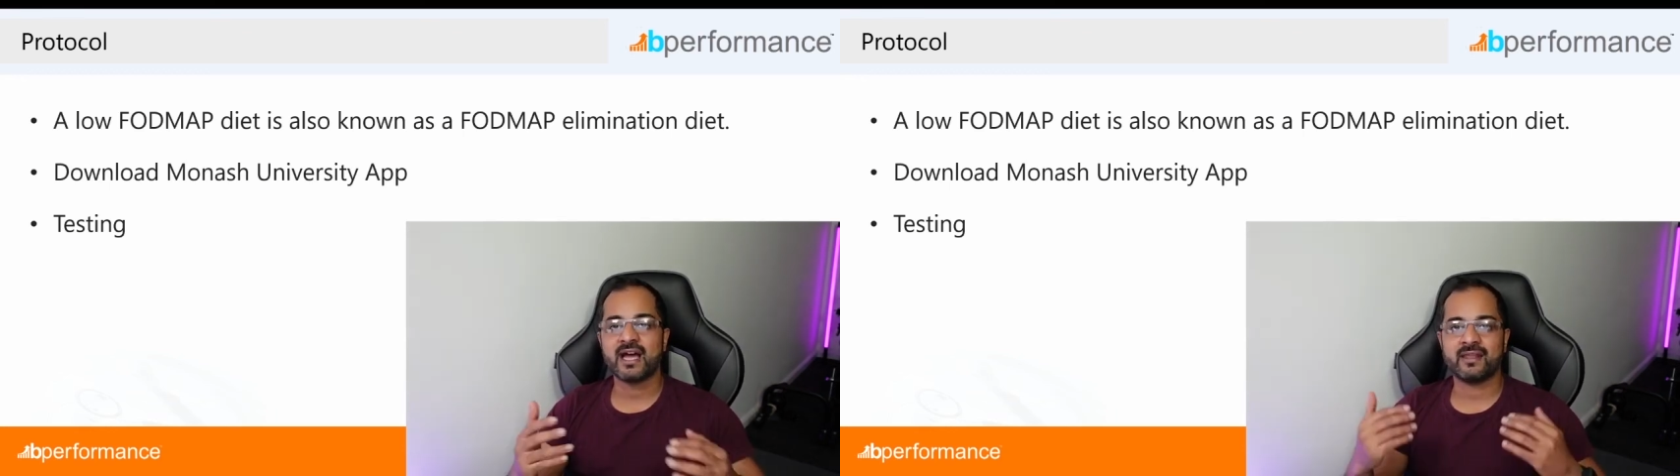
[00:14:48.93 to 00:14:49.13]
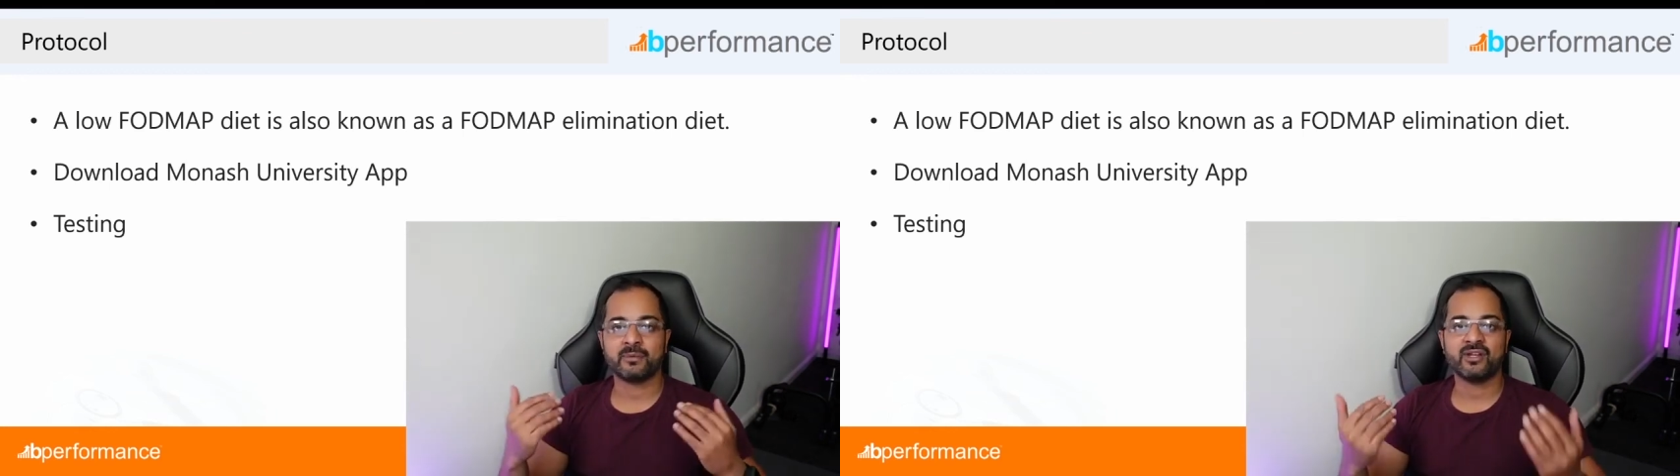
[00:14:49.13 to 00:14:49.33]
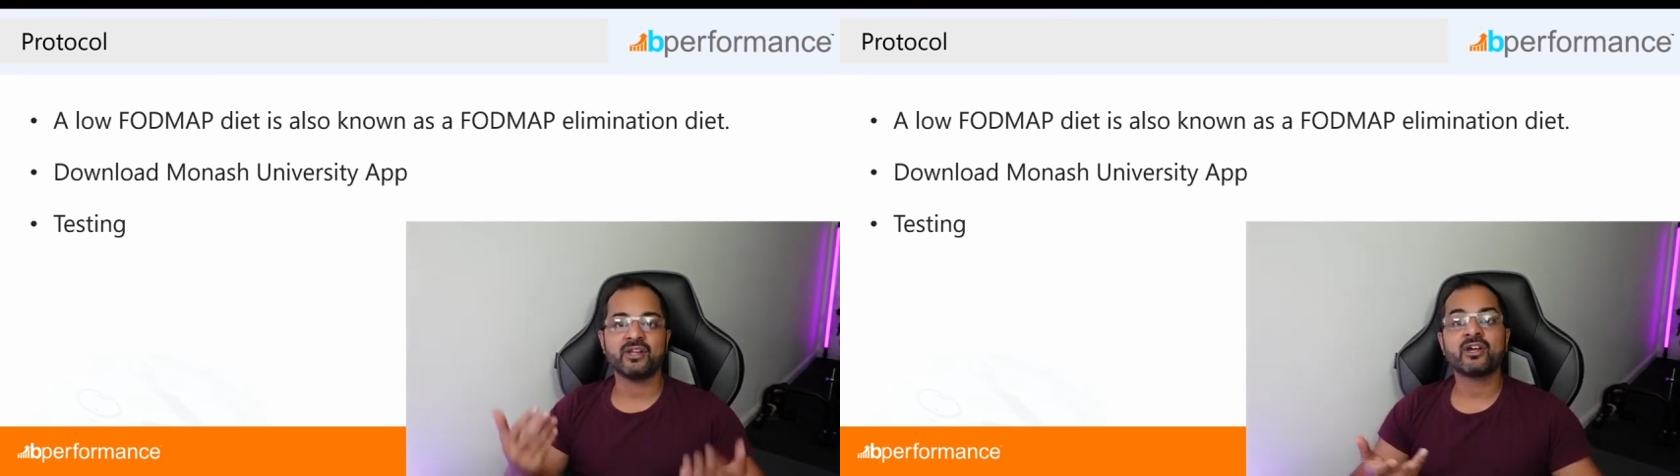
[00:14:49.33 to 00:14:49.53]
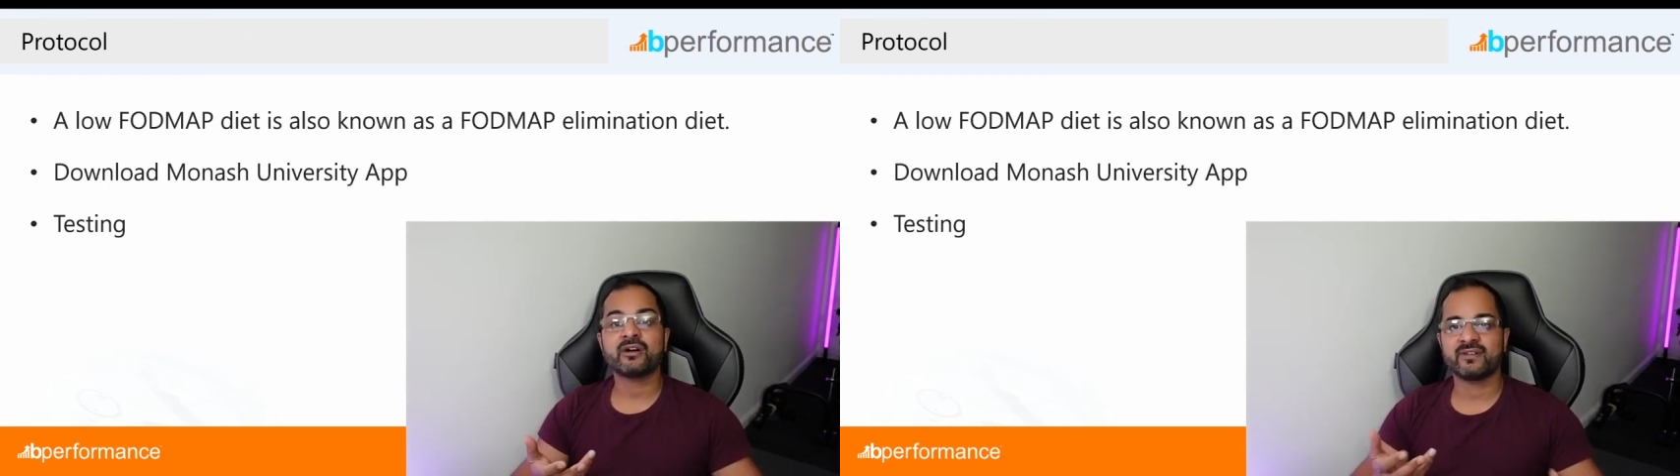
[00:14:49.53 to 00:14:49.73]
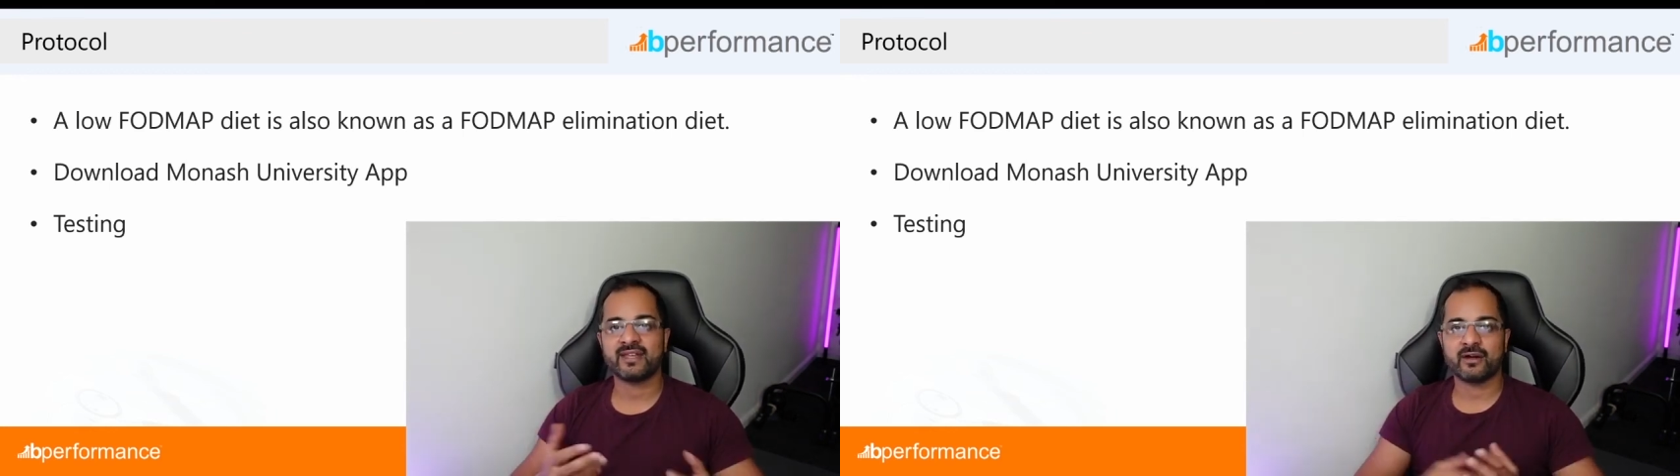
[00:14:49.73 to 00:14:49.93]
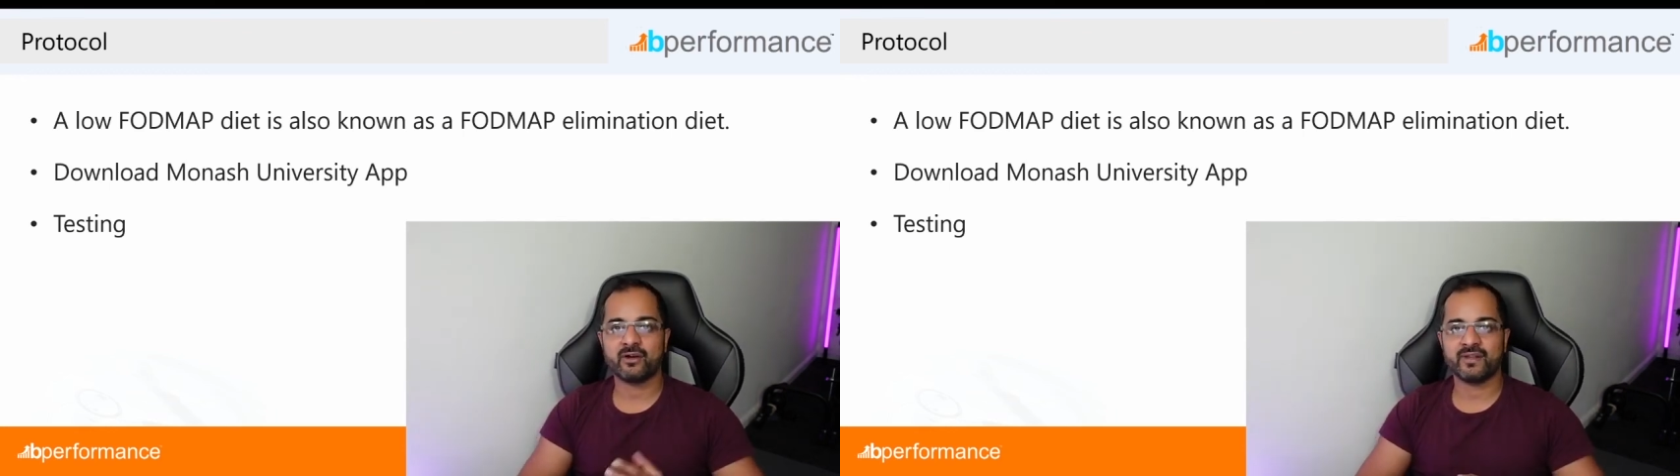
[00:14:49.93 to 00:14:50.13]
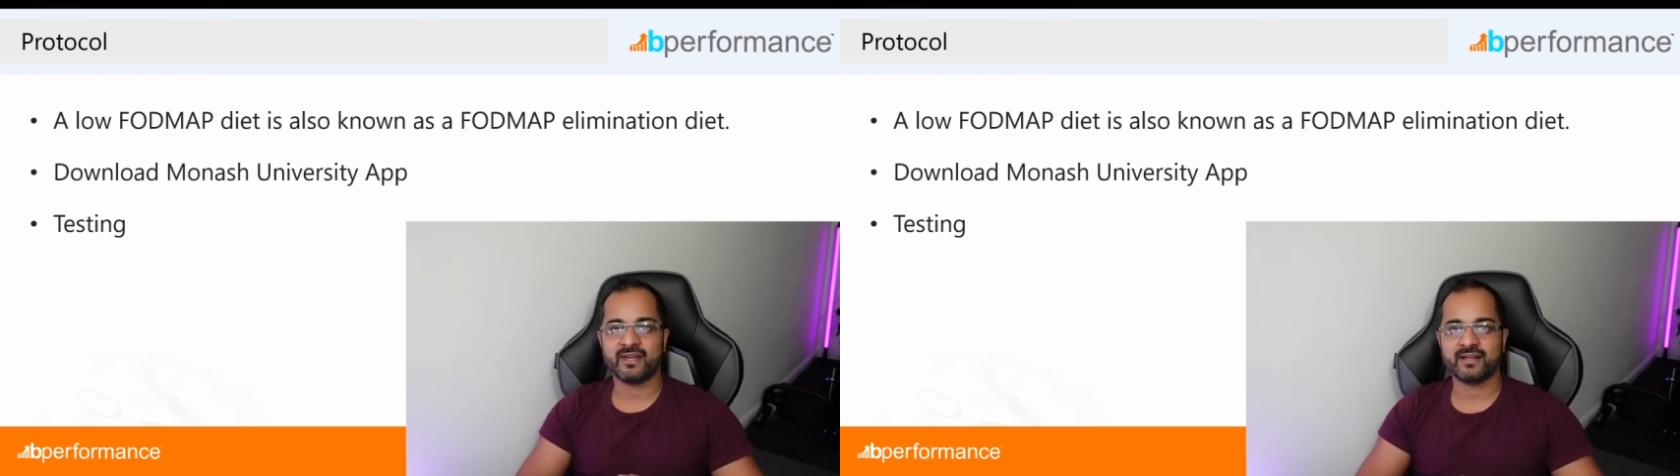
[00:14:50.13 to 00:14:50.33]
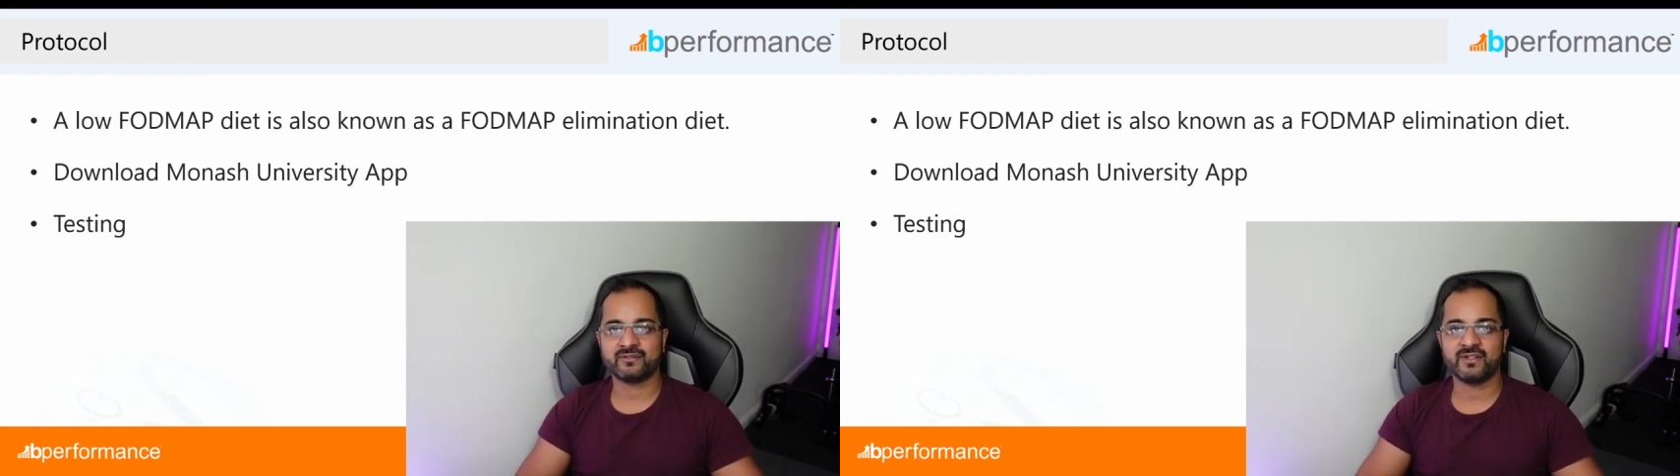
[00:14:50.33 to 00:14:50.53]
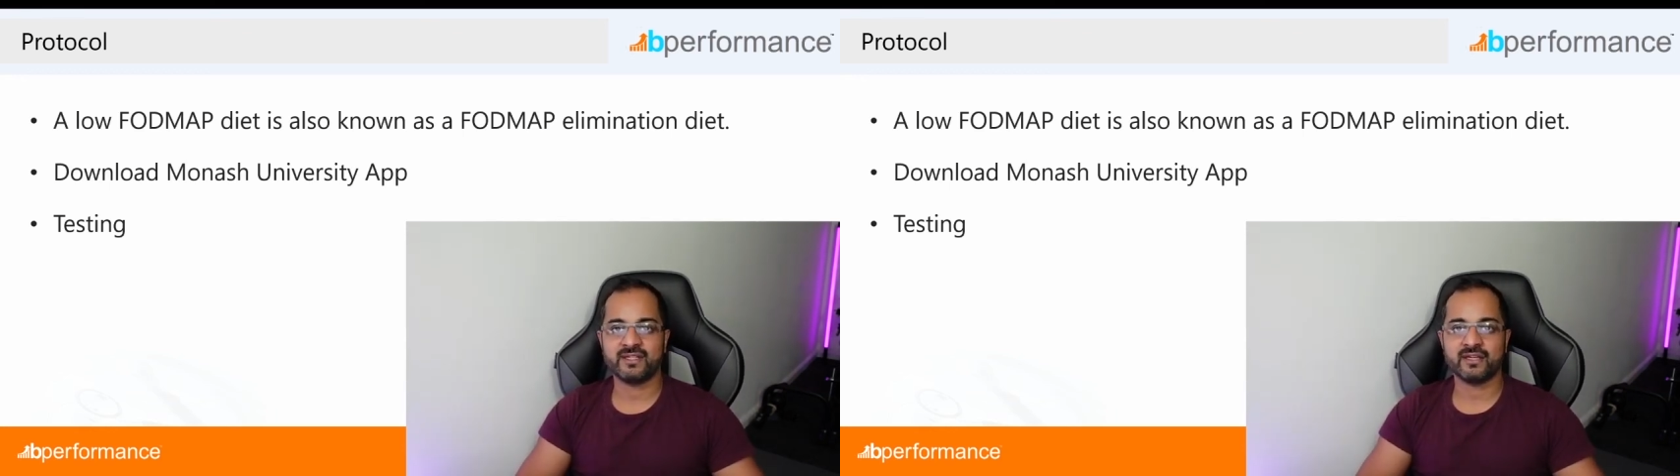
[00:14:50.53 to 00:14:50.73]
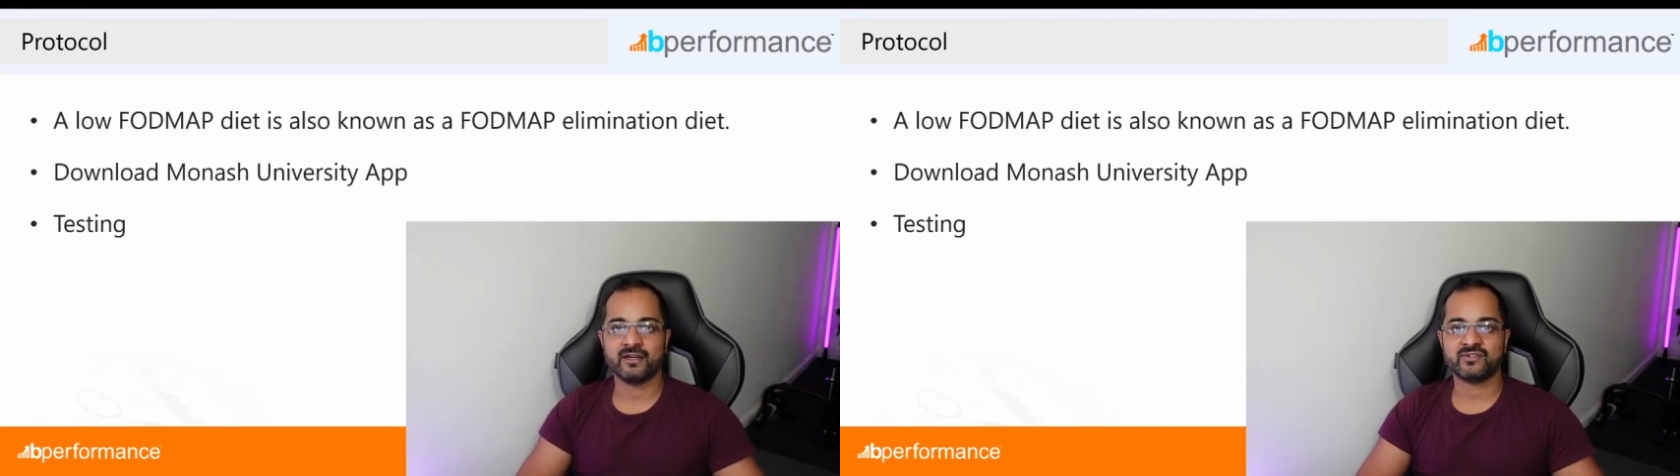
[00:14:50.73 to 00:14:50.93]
And I'm going to cover that on the next video.